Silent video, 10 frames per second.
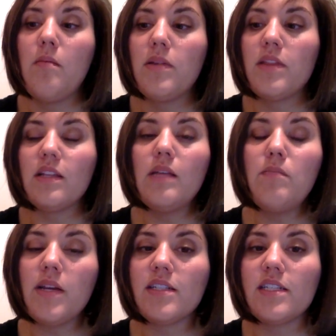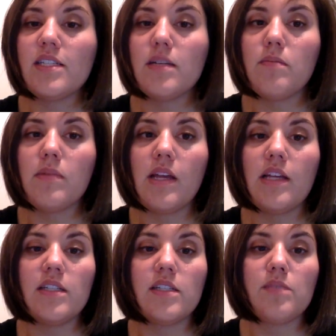But the limbic system
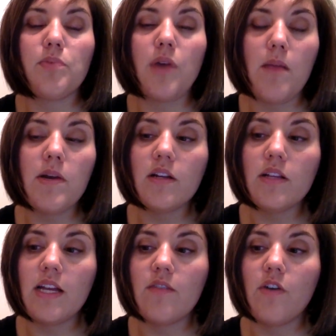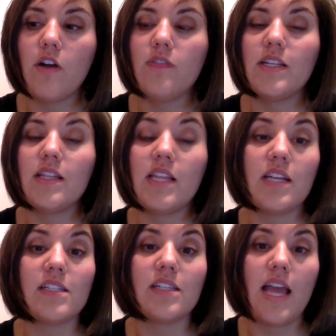is primarily involved in
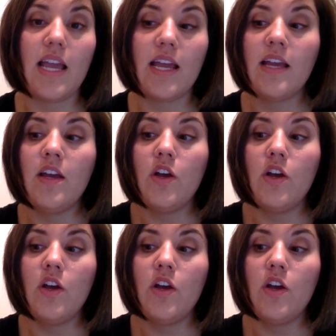things like